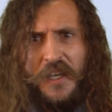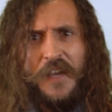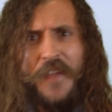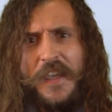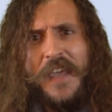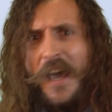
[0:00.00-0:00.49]

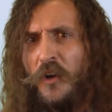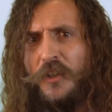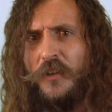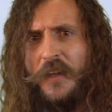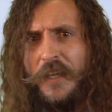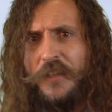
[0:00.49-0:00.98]
And they
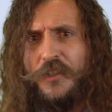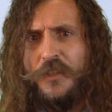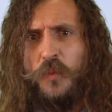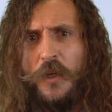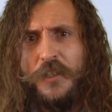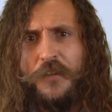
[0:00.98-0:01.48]
calculate
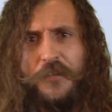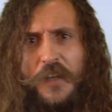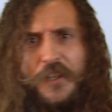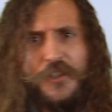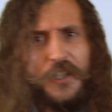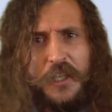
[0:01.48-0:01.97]
just what to
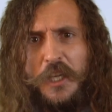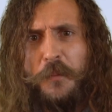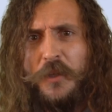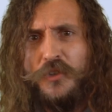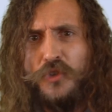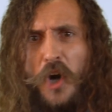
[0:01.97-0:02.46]
feed you to
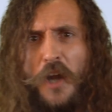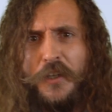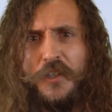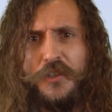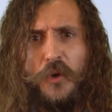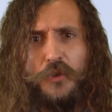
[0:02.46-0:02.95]
keep us drawn
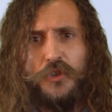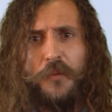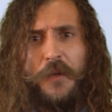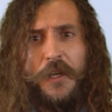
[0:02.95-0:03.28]
to social